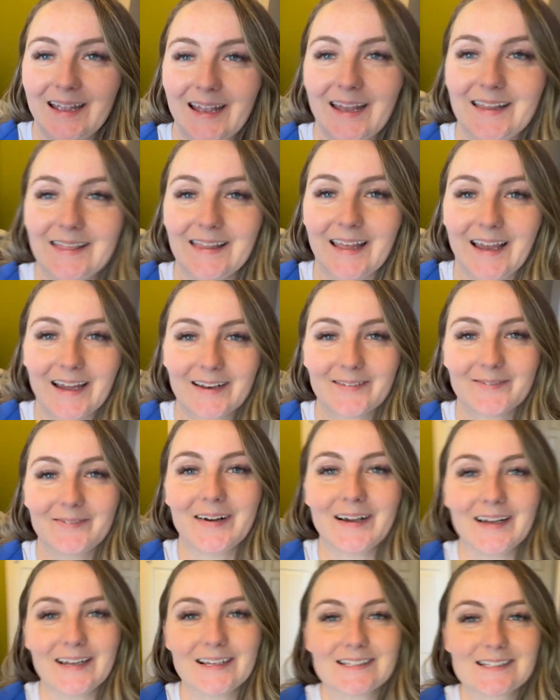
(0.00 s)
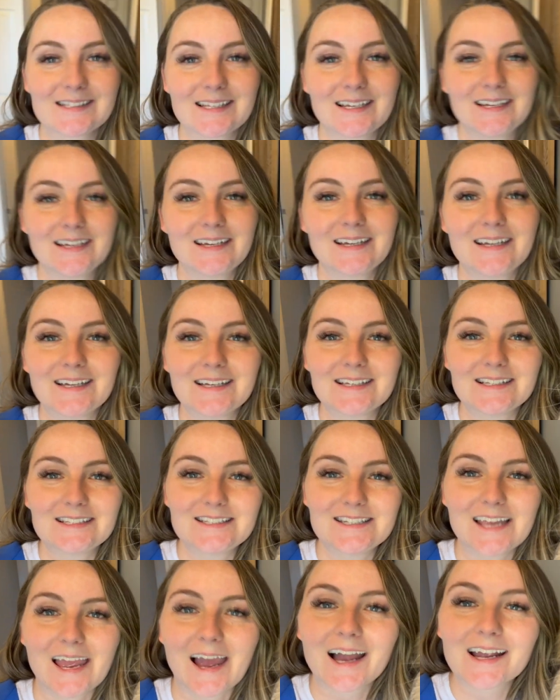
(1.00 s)
and that was
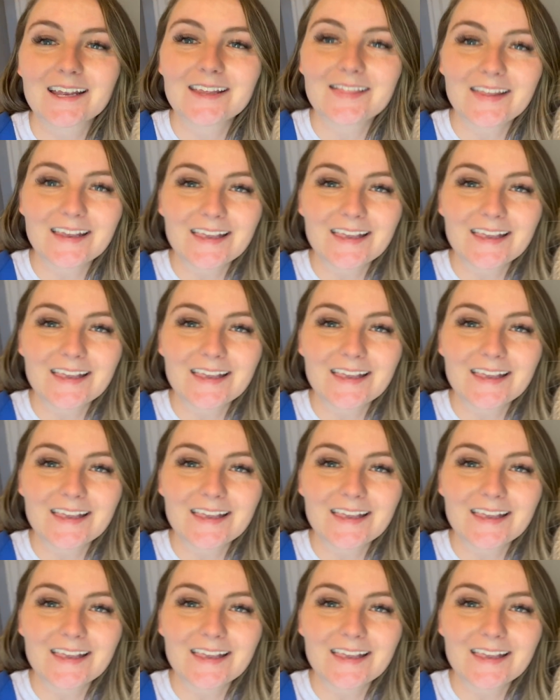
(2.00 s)
Jack the